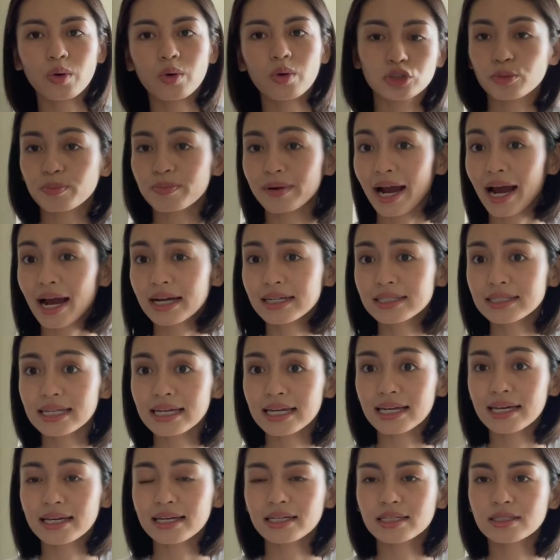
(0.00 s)
To
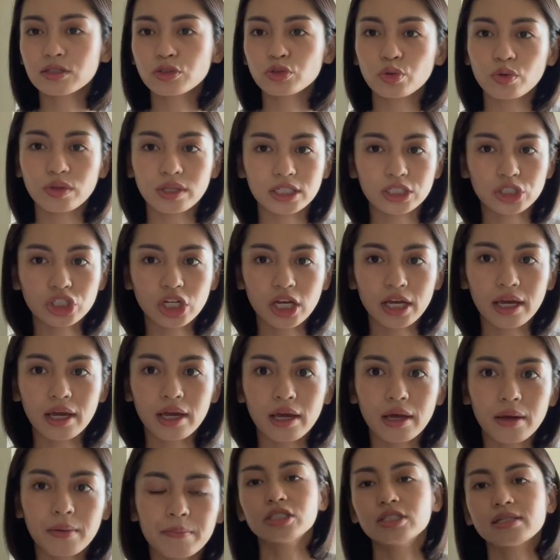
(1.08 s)
practice, to the
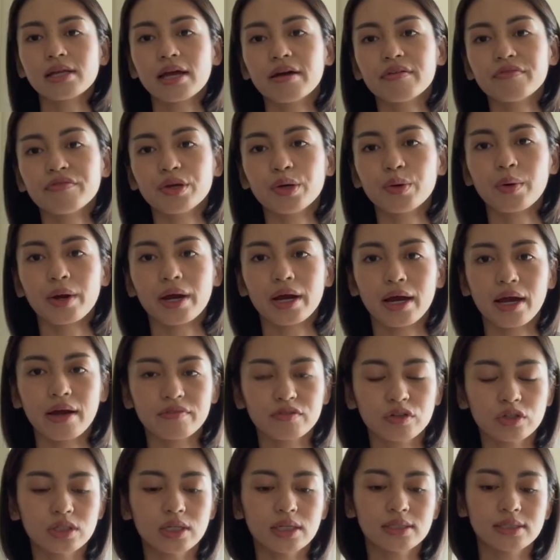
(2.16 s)
gyms, everywhere. I have to
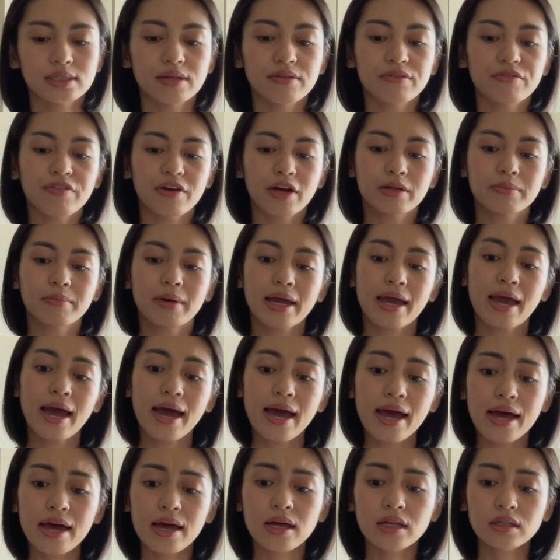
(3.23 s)
disinfect my
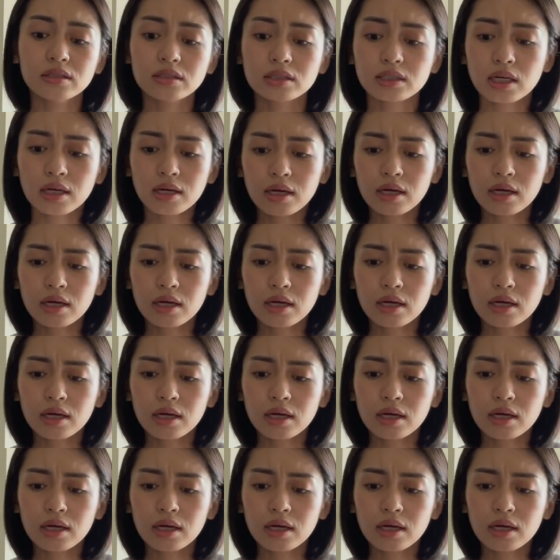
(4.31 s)
hands,